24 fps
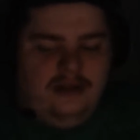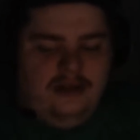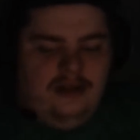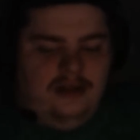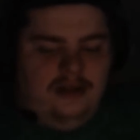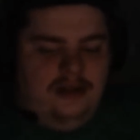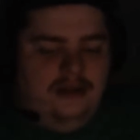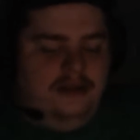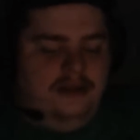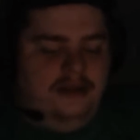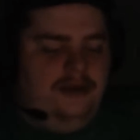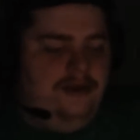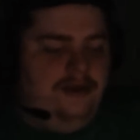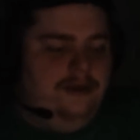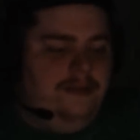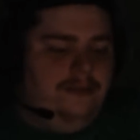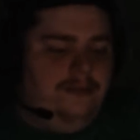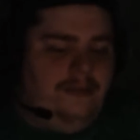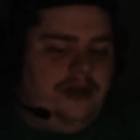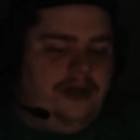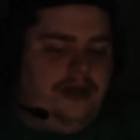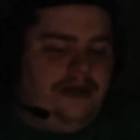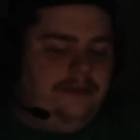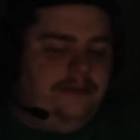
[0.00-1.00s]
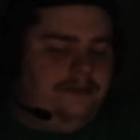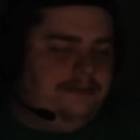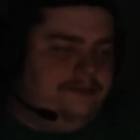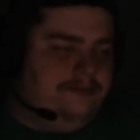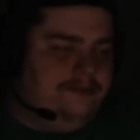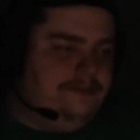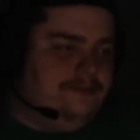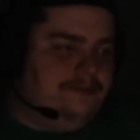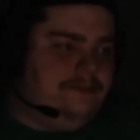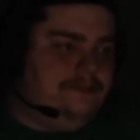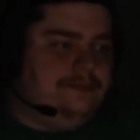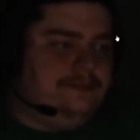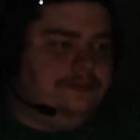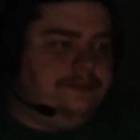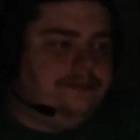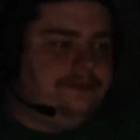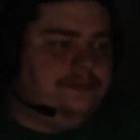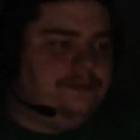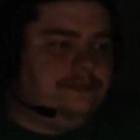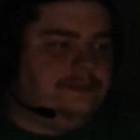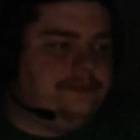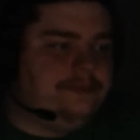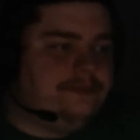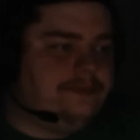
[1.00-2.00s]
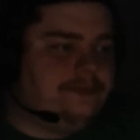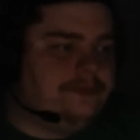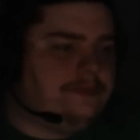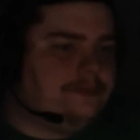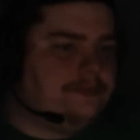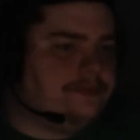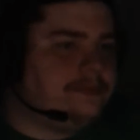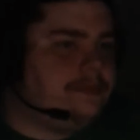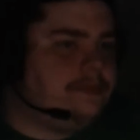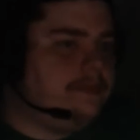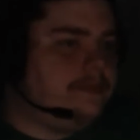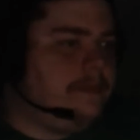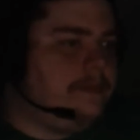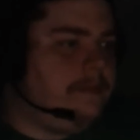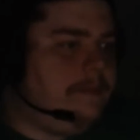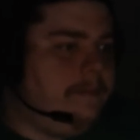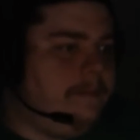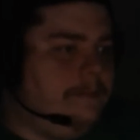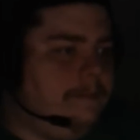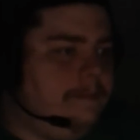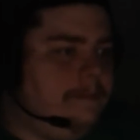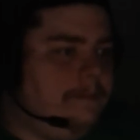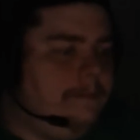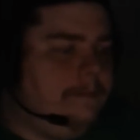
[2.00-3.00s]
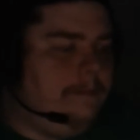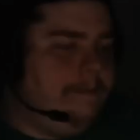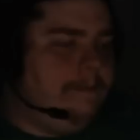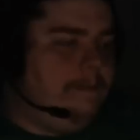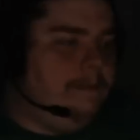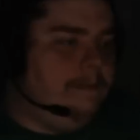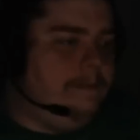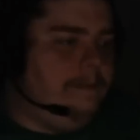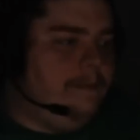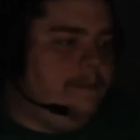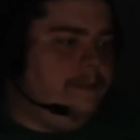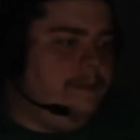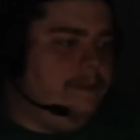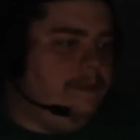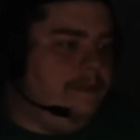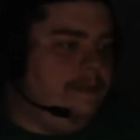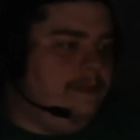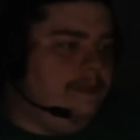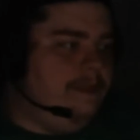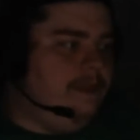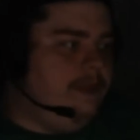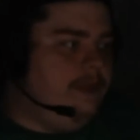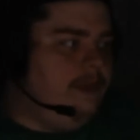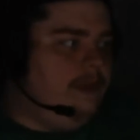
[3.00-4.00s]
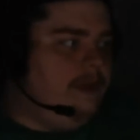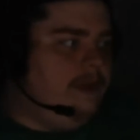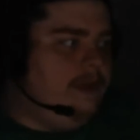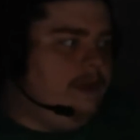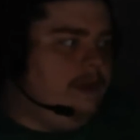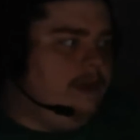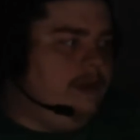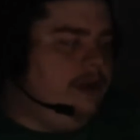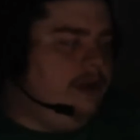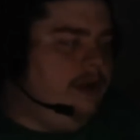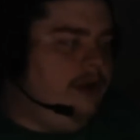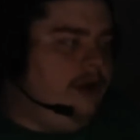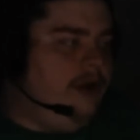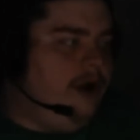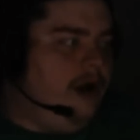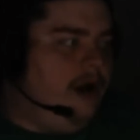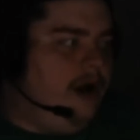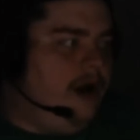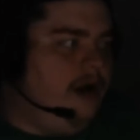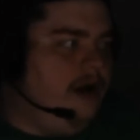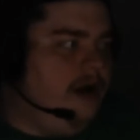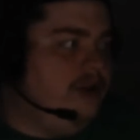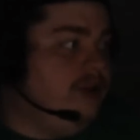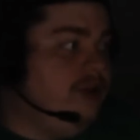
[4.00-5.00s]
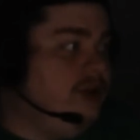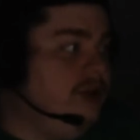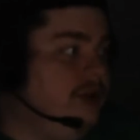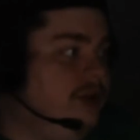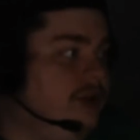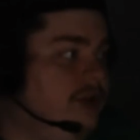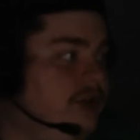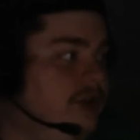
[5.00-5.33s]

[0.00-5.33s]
Well, what was the new weight? We have to put it into the thing right now.